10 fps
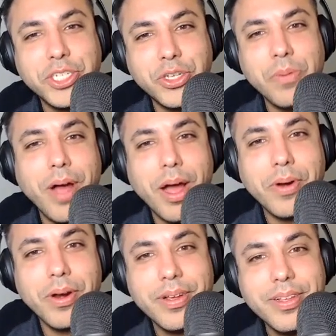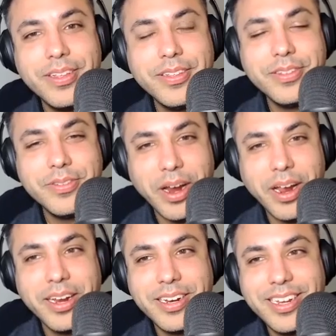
soap opera, right?